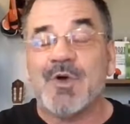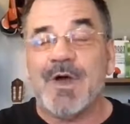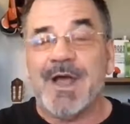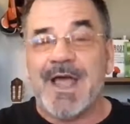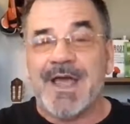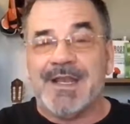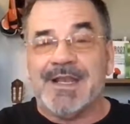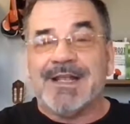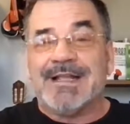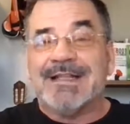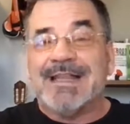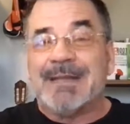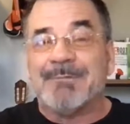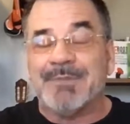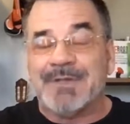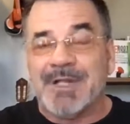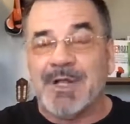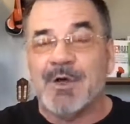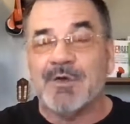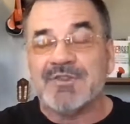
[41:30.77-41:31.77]
go ahead and click
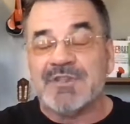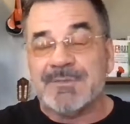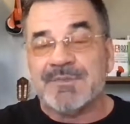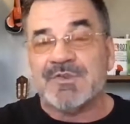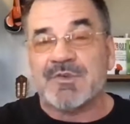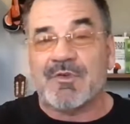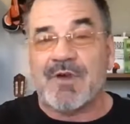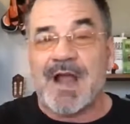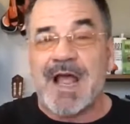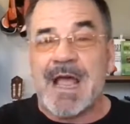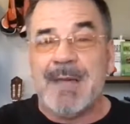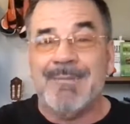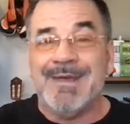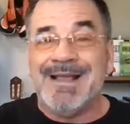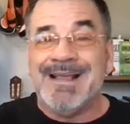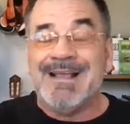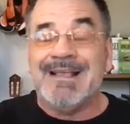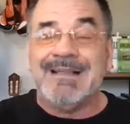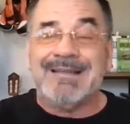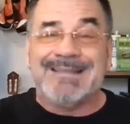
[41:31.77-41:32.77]
below, subscribe,
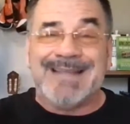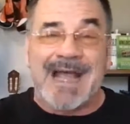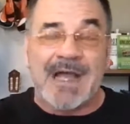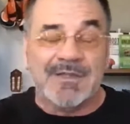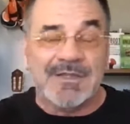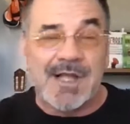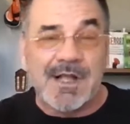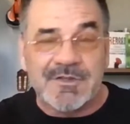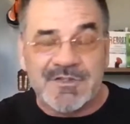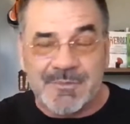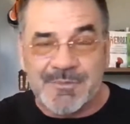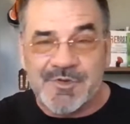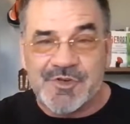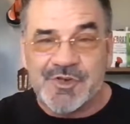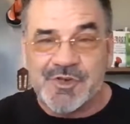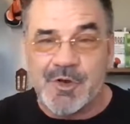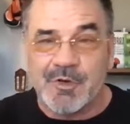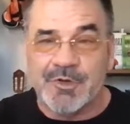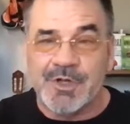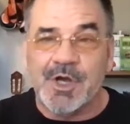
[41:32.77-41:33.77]
download some
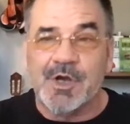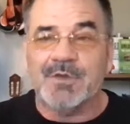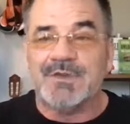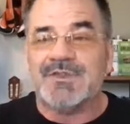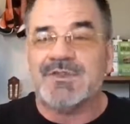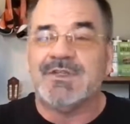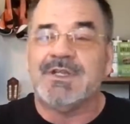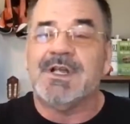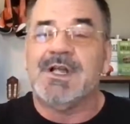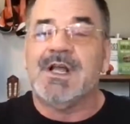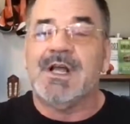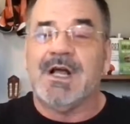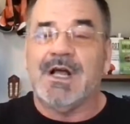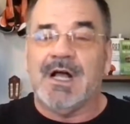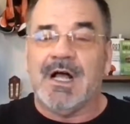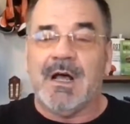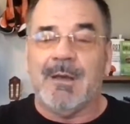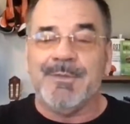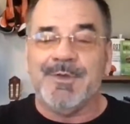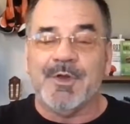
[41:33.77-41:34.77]
show notes.
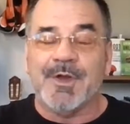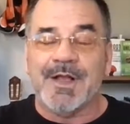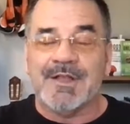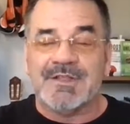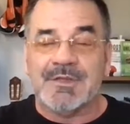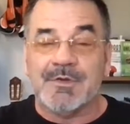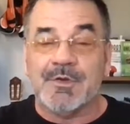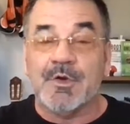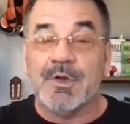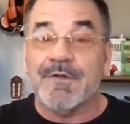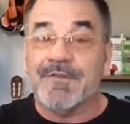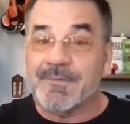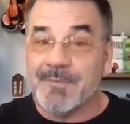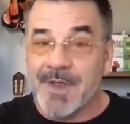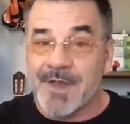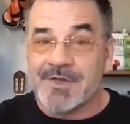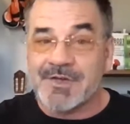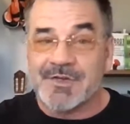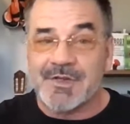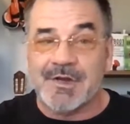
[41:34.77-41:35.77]
You'll get some good
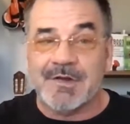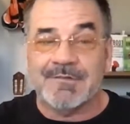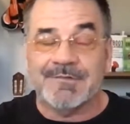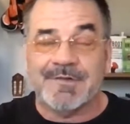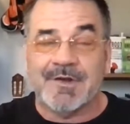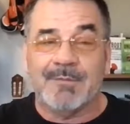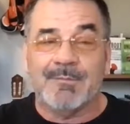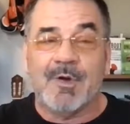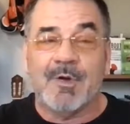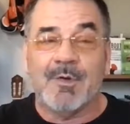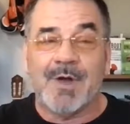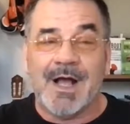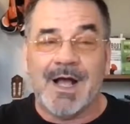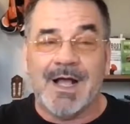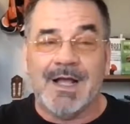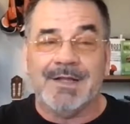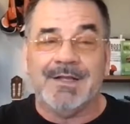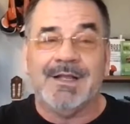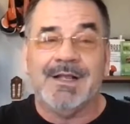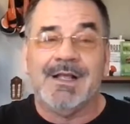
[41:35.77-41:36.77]
information there from
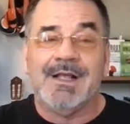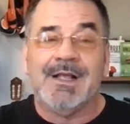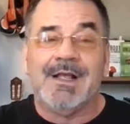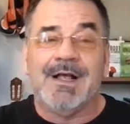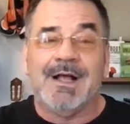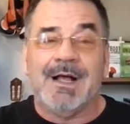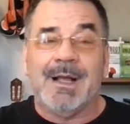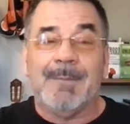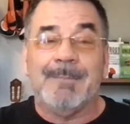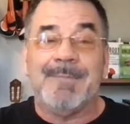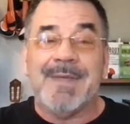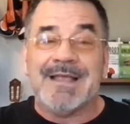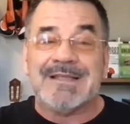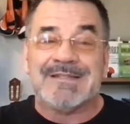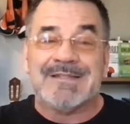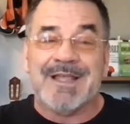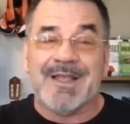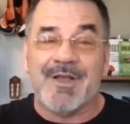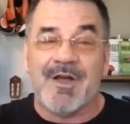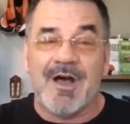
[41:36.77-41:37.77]
Mohan,
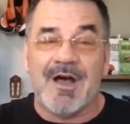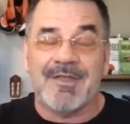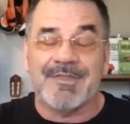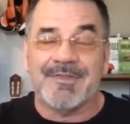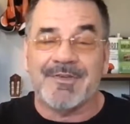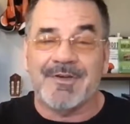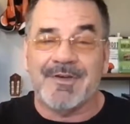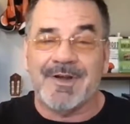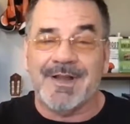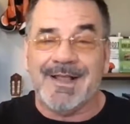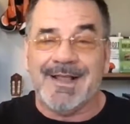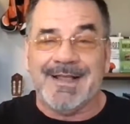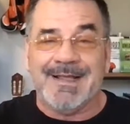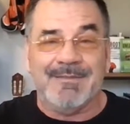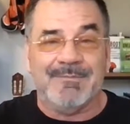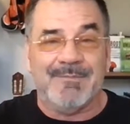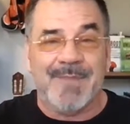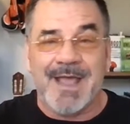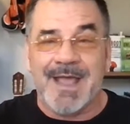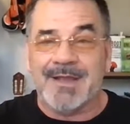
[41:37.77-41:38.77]
best-selling author,
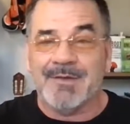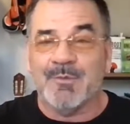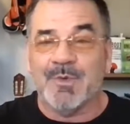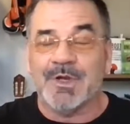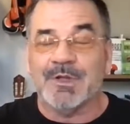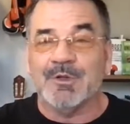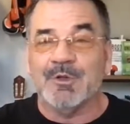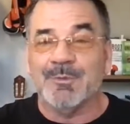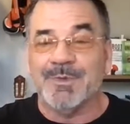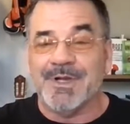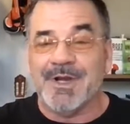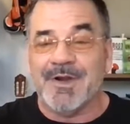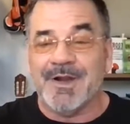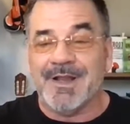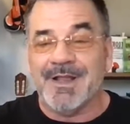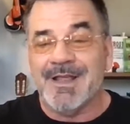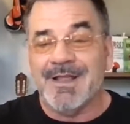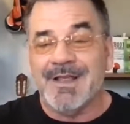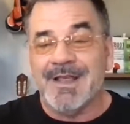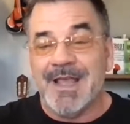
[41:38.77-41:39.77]
and man, what a luminary
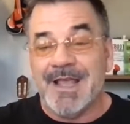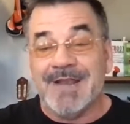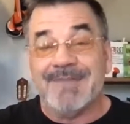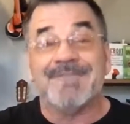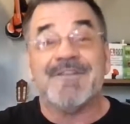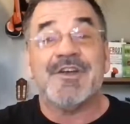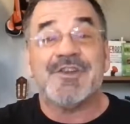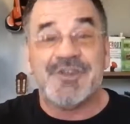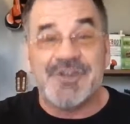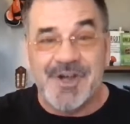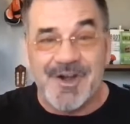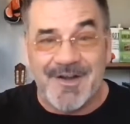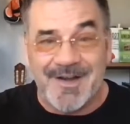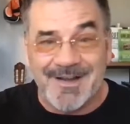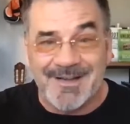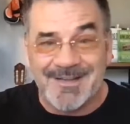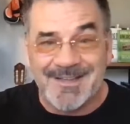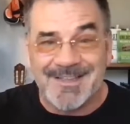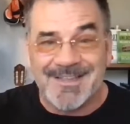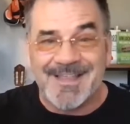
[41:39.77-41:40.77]
and a
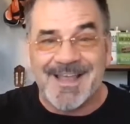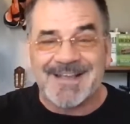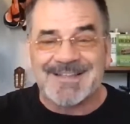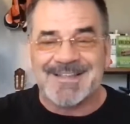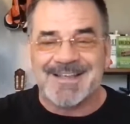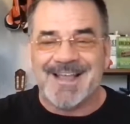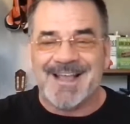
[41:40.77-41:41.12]
visionary. Thanks